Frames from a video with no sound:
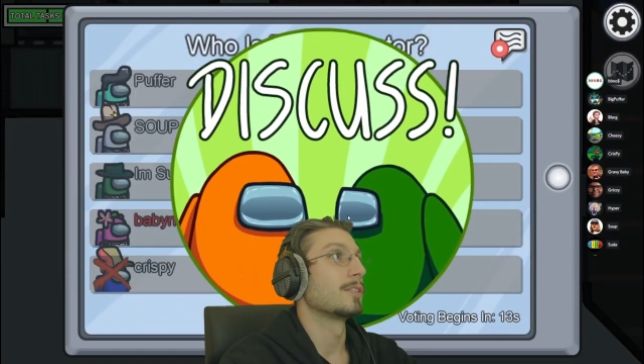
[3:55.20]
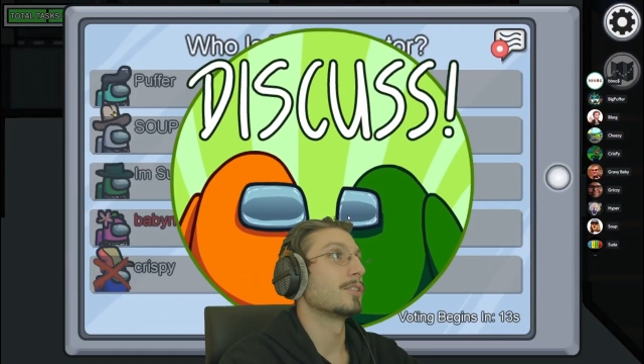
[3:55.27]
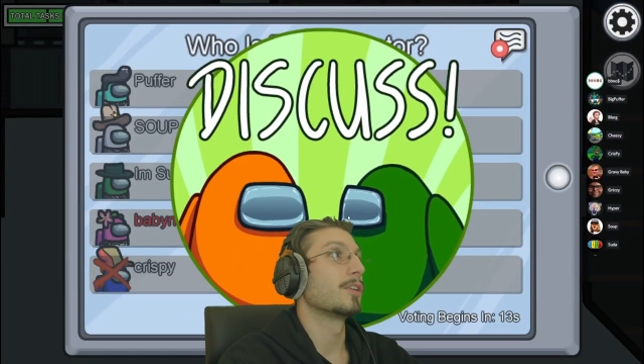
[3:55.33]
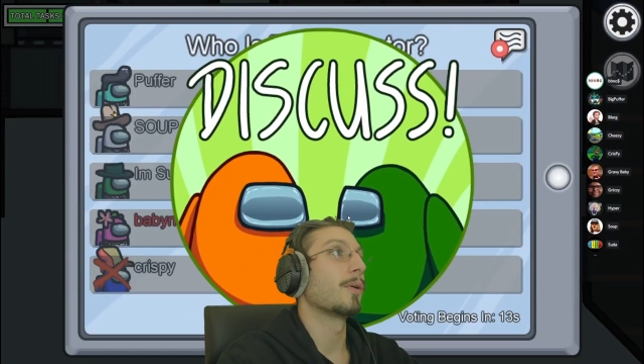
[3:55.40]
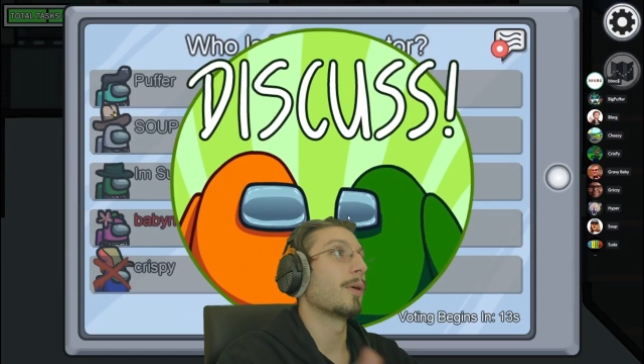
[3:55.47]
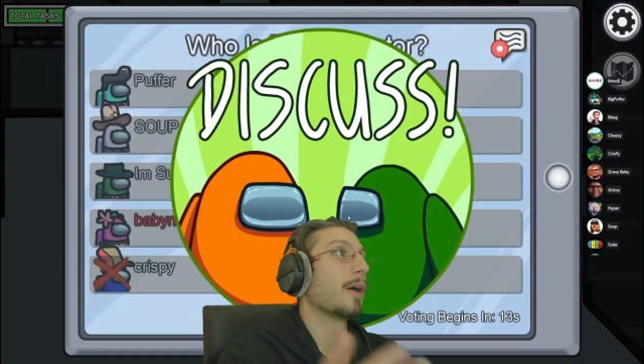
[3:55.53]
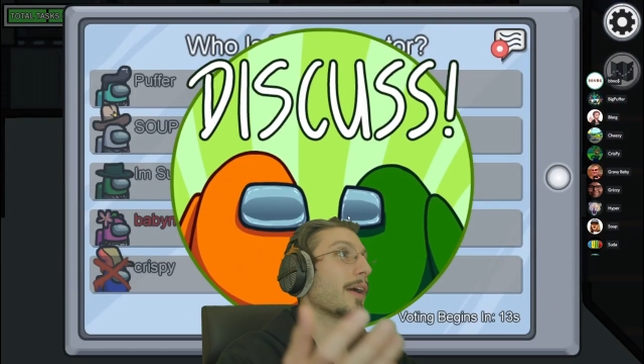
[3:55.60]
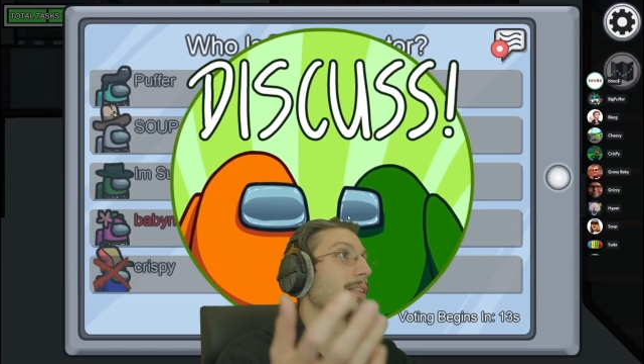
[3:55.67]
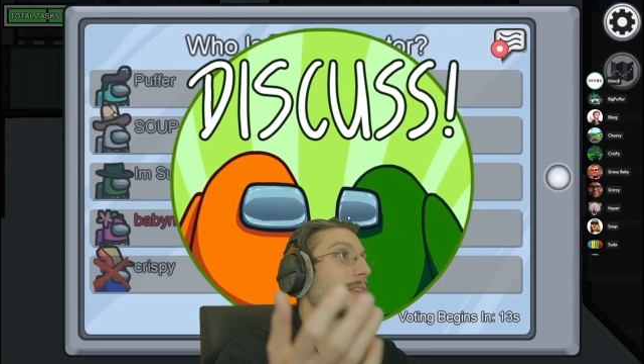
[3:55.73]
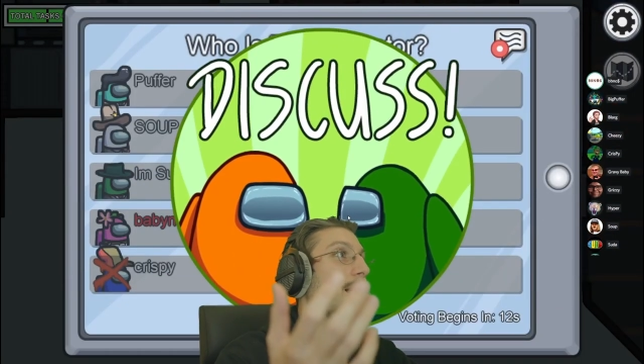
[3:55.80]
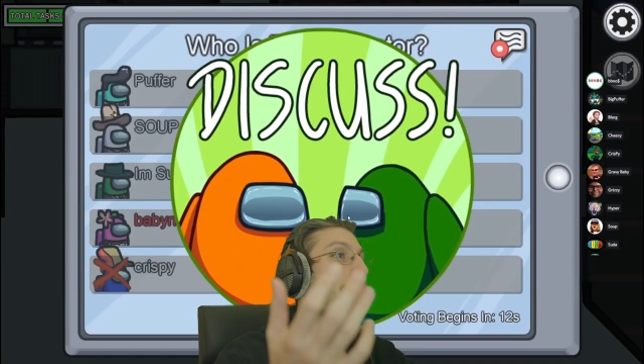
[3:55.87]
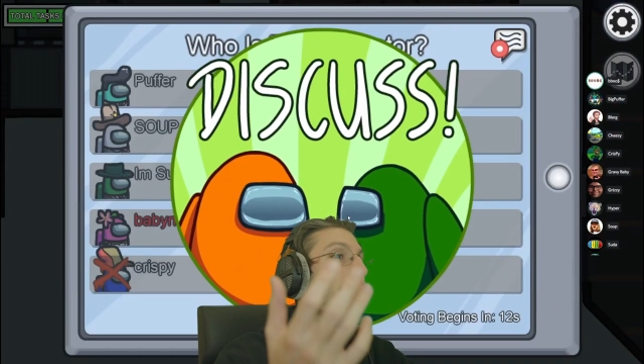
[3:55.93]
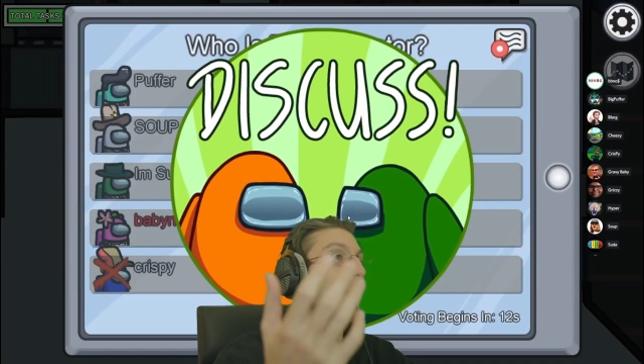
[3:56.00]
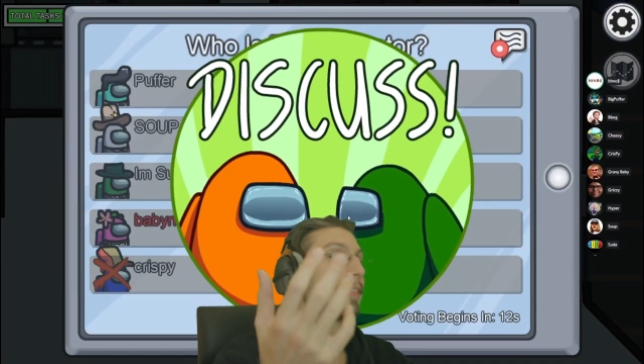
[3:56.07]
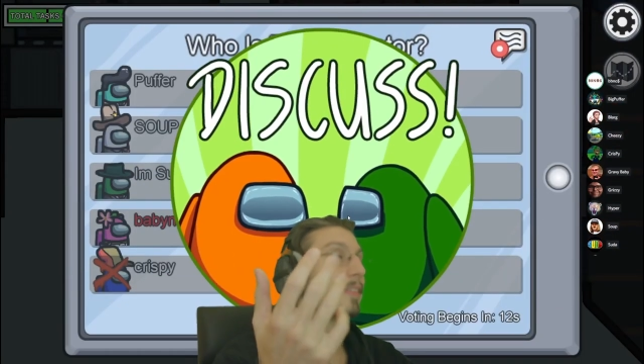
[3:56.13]
Yo, I
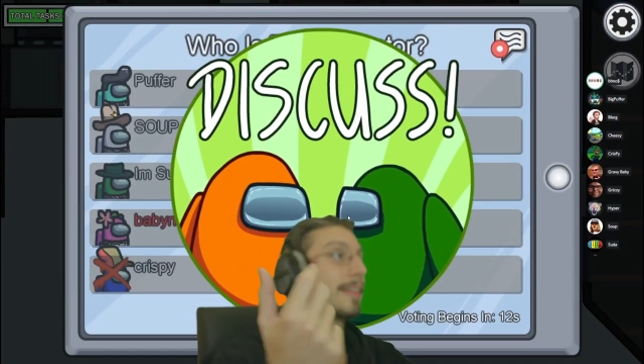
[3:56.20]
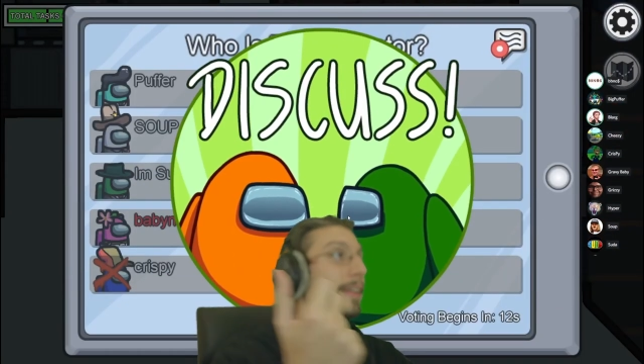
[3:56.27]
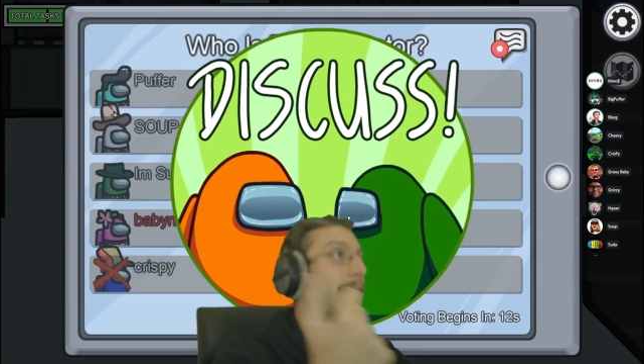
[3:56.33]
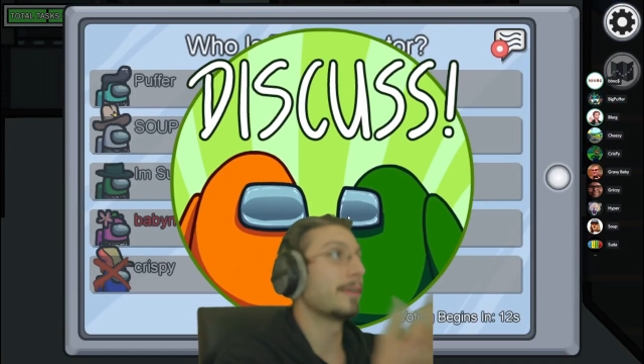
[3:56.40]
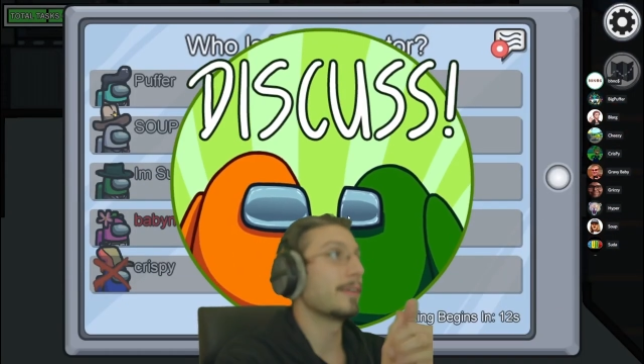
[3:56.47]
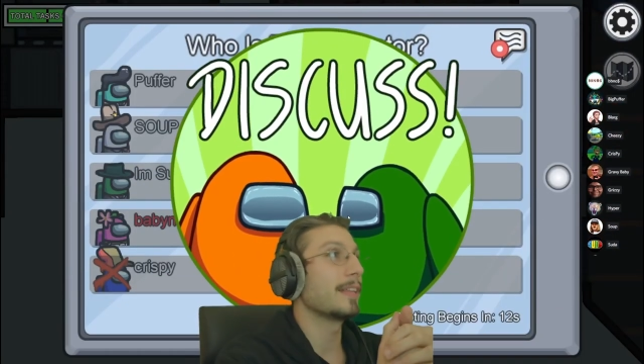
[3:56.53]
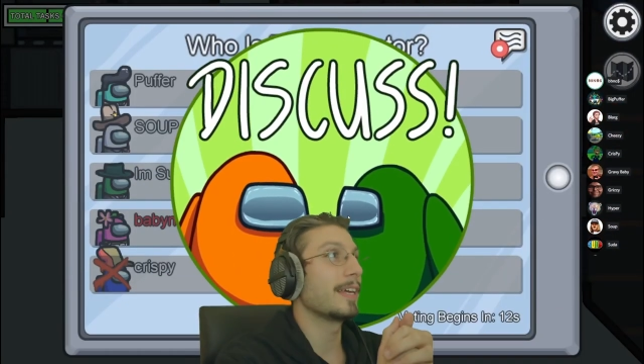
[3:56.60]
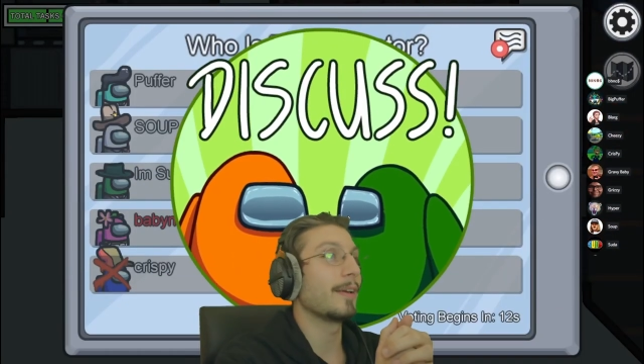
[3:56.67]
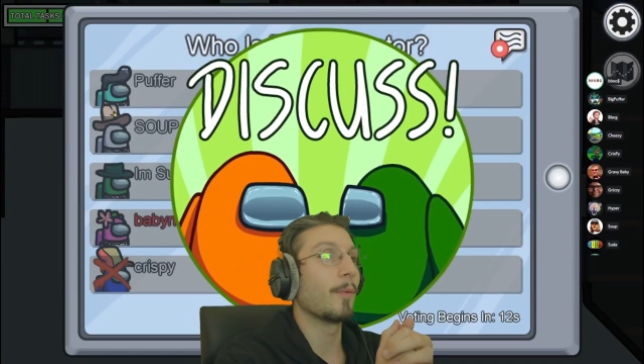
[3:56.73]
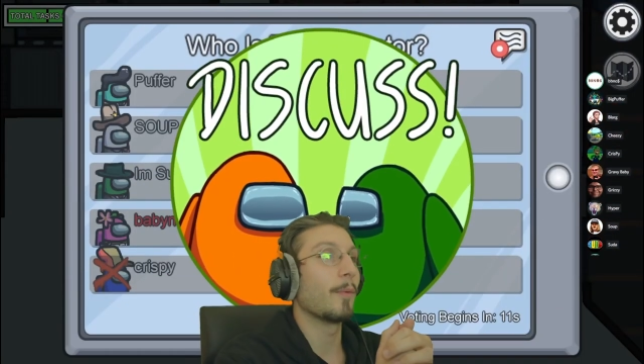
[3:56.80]
I literally